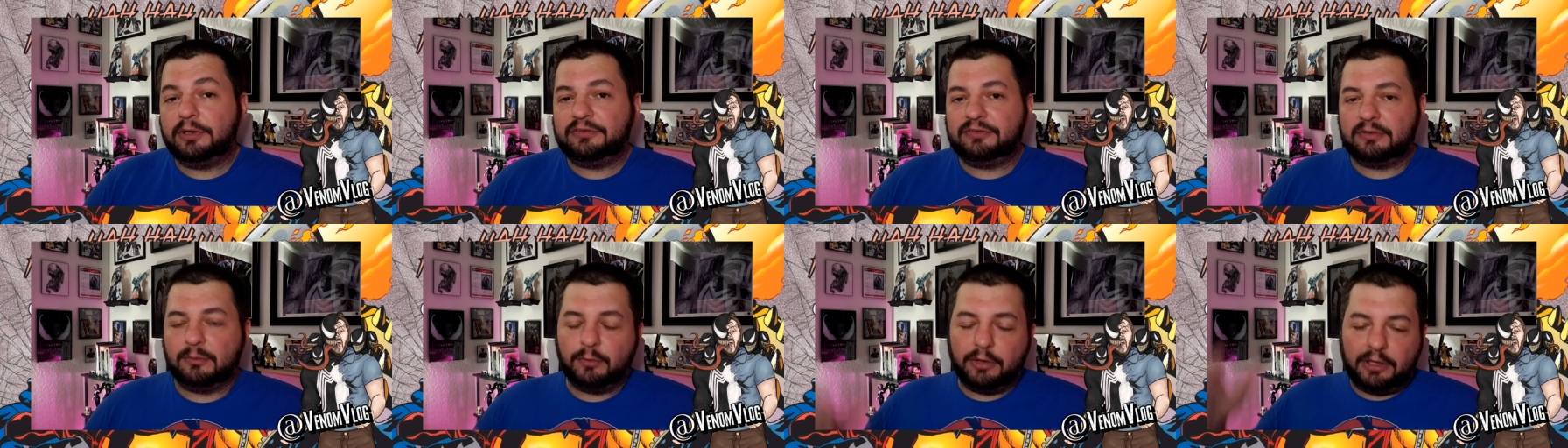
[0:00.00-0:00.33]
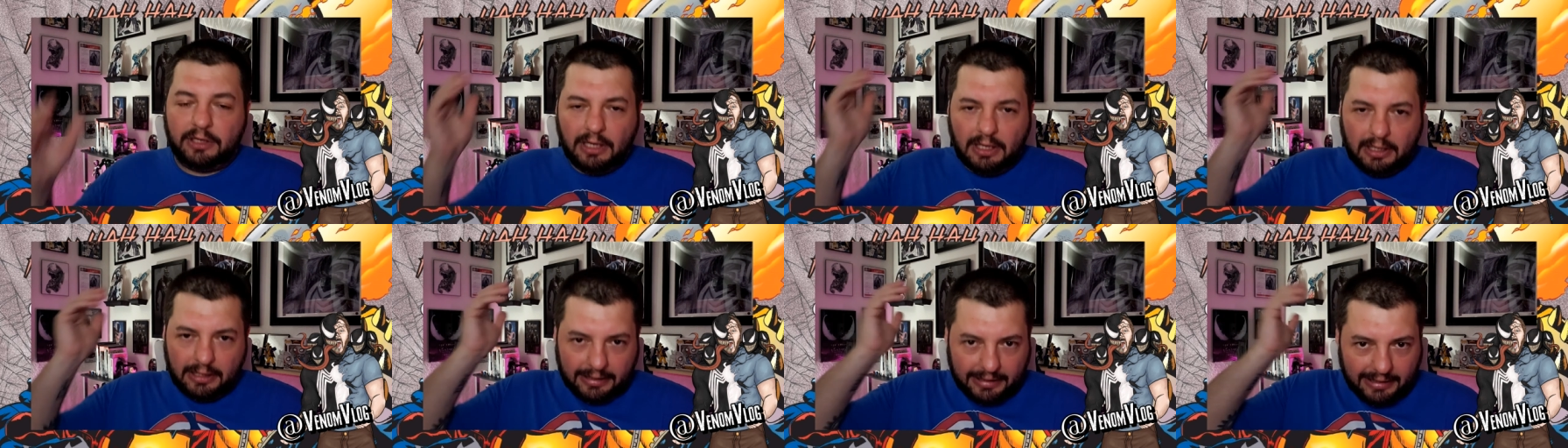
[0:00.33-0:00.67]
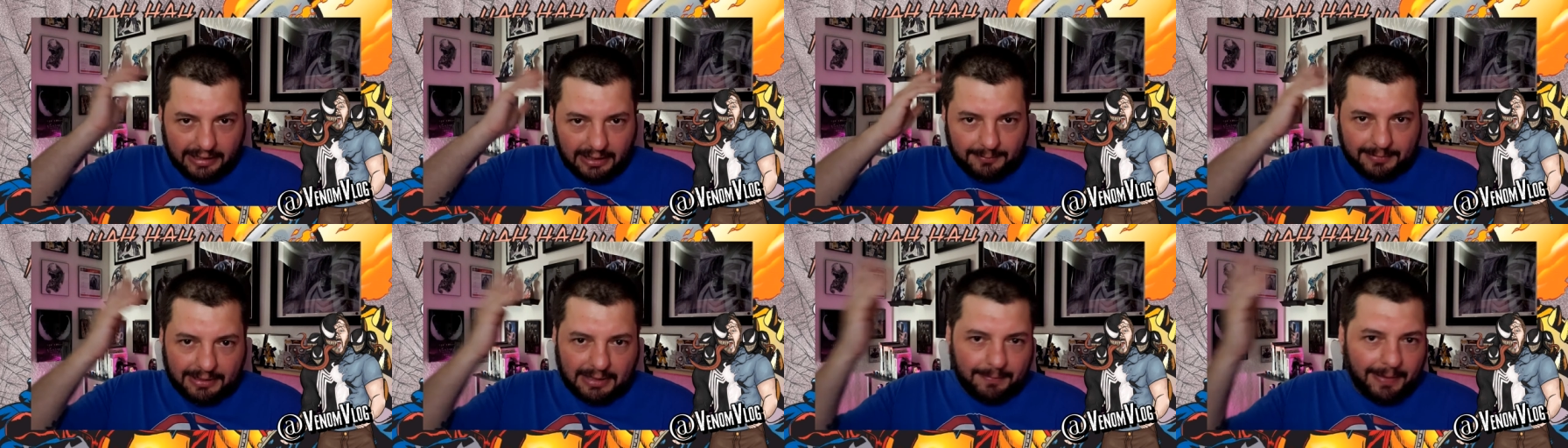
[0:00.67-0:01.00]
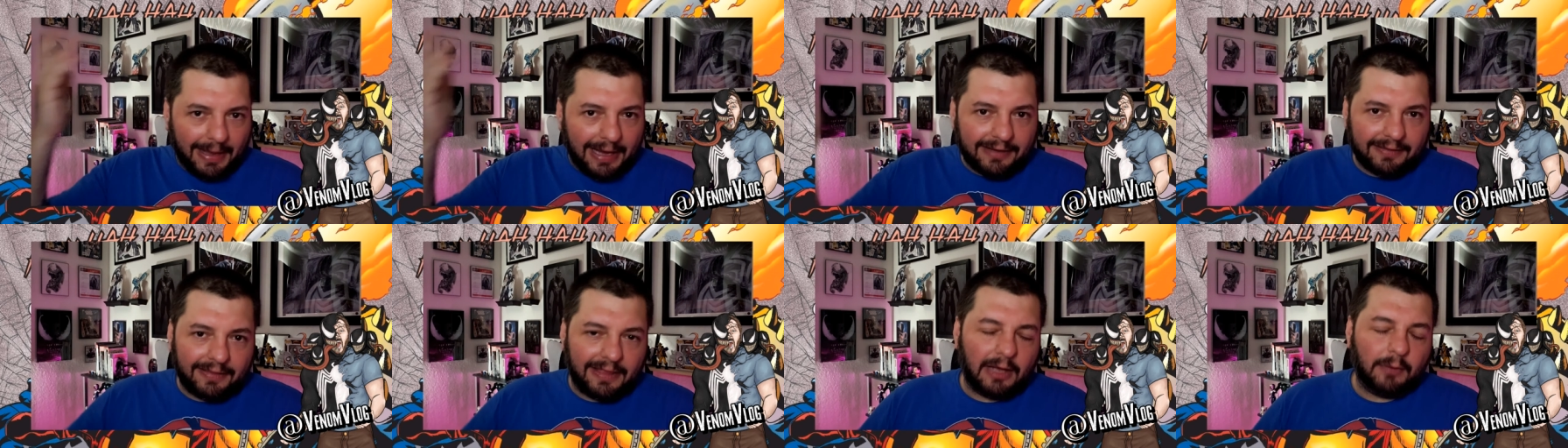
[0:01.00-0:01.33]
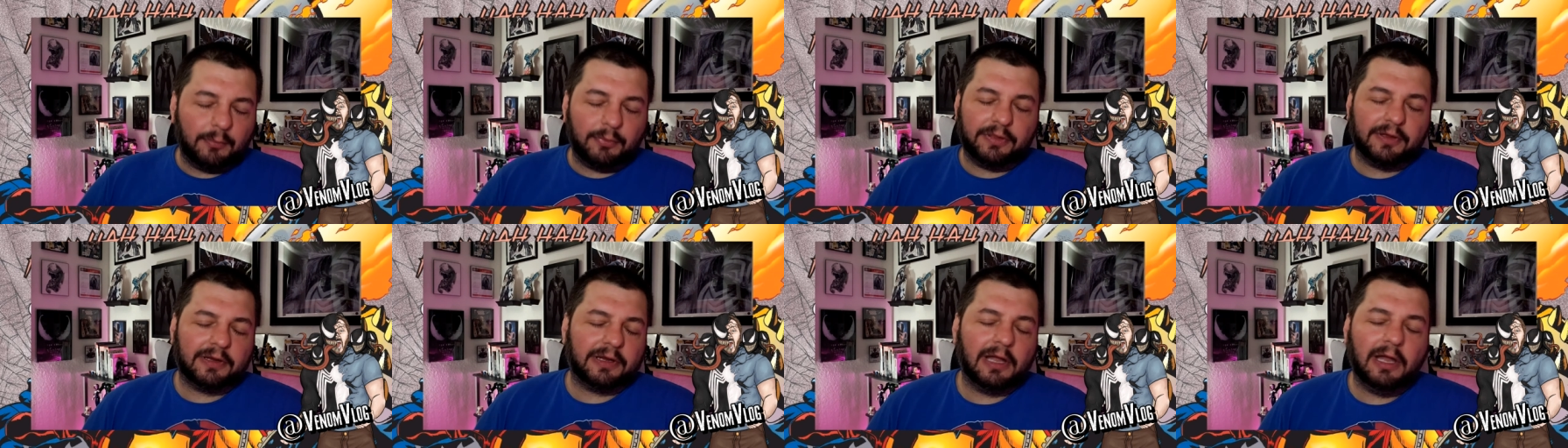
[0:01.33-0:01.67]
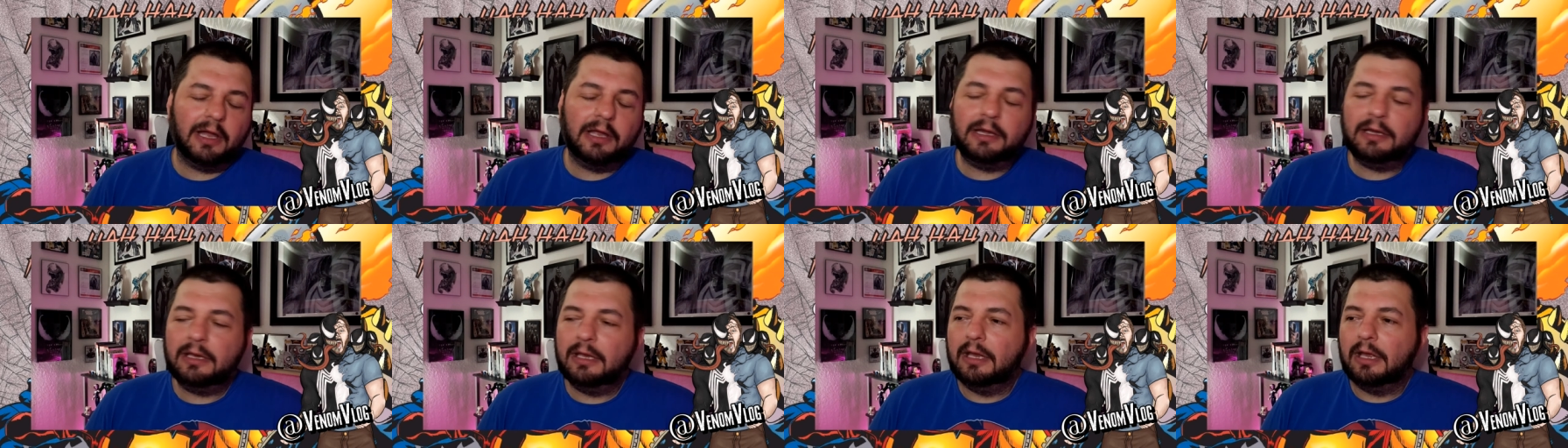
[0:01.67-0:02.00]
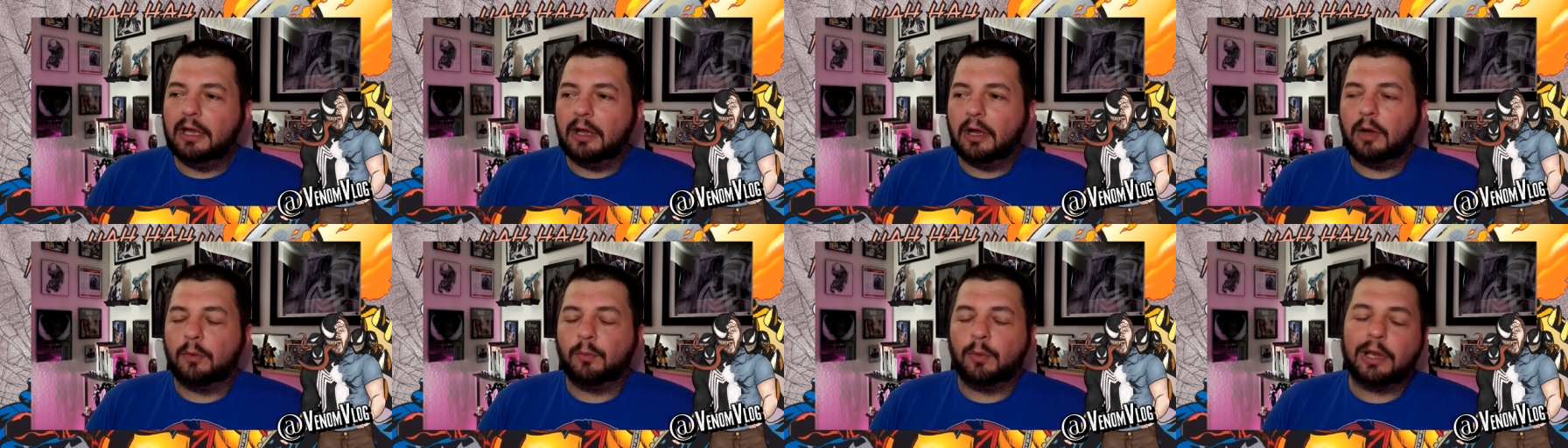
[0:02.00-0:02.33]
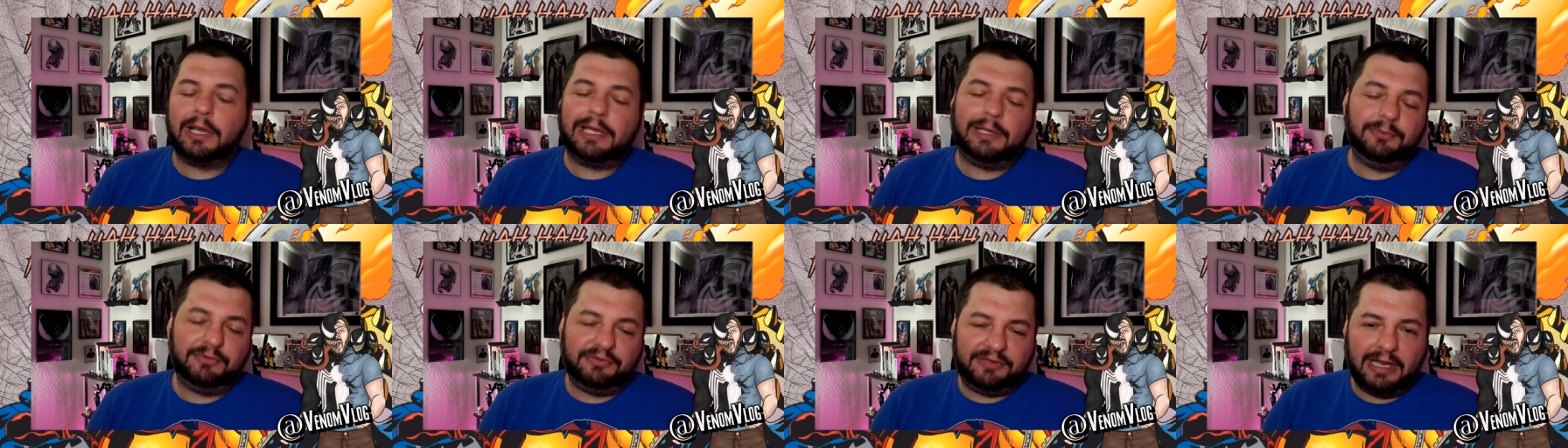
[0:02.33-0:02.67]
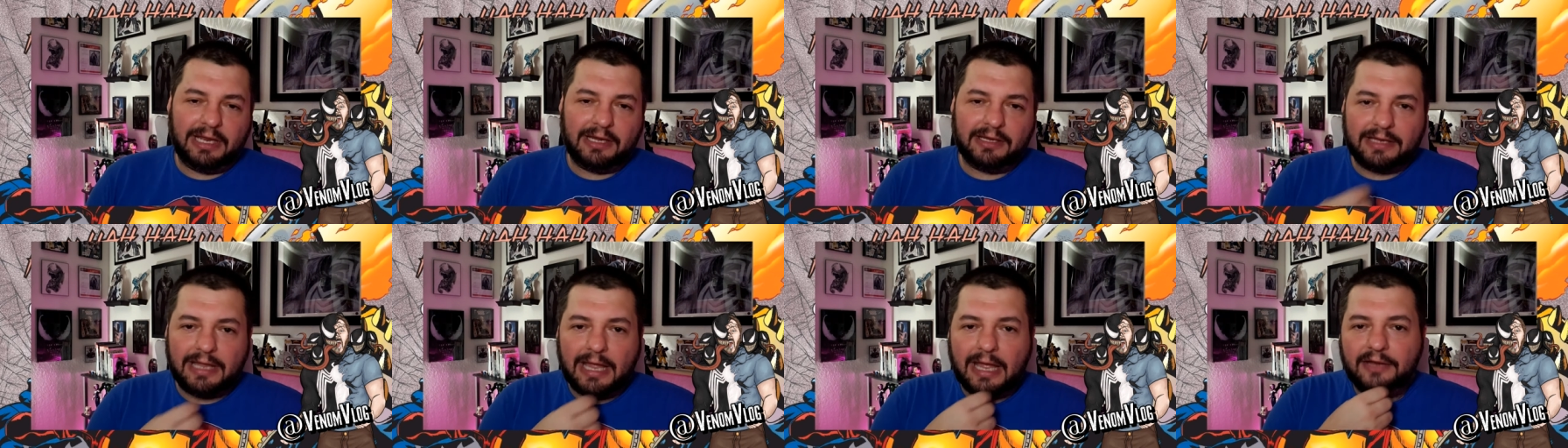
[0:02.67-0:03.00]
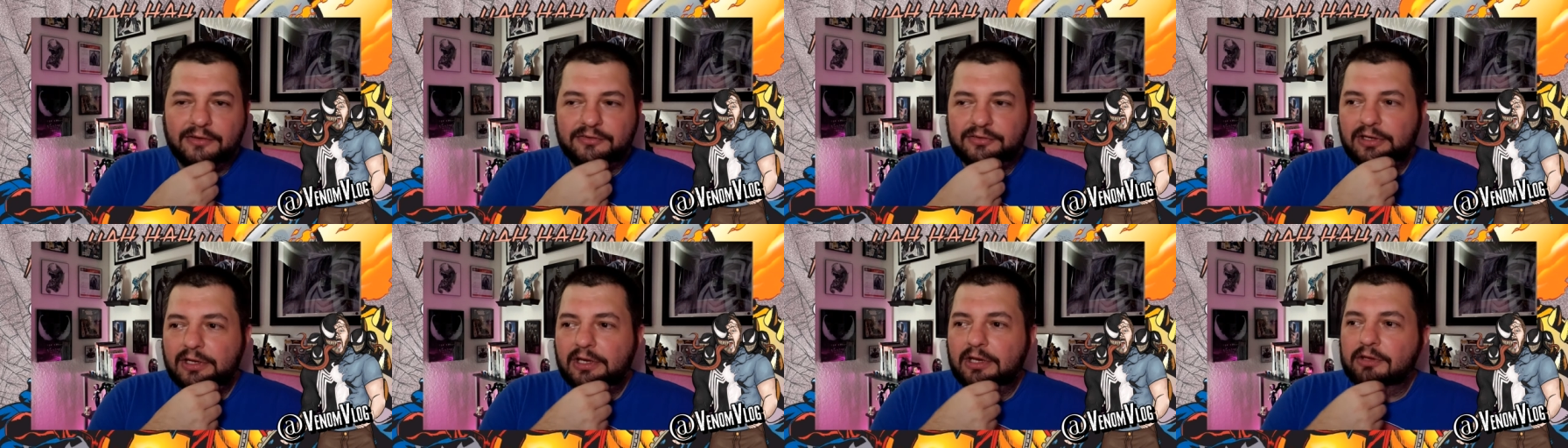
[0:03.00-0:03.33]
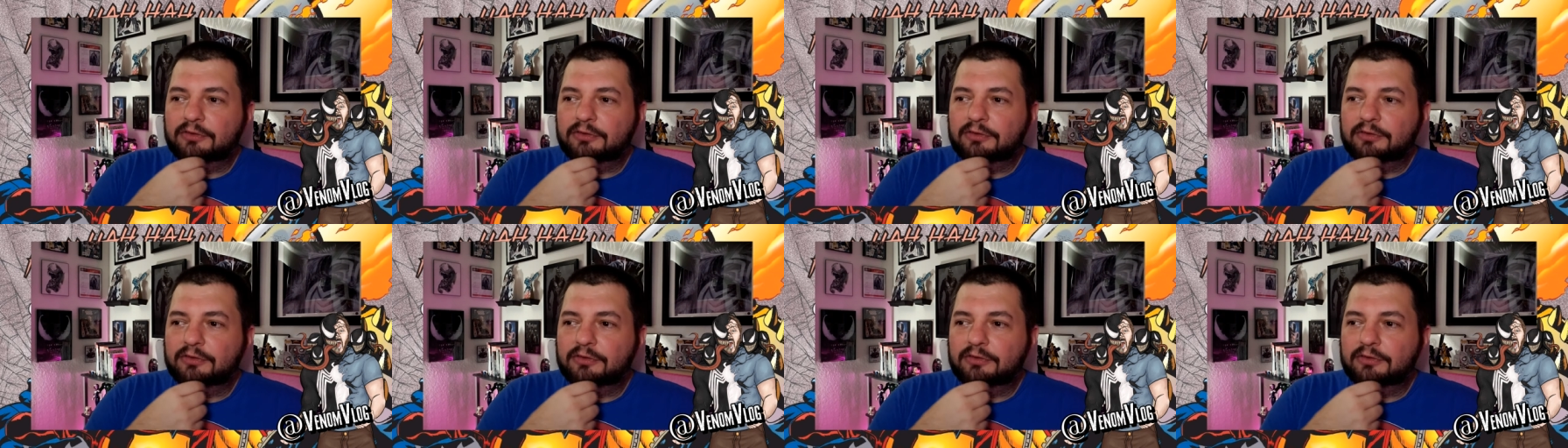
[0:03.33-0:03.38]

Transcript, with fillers: Someone hit him in the back of the head with a gun uh, while he was Dan Ketch.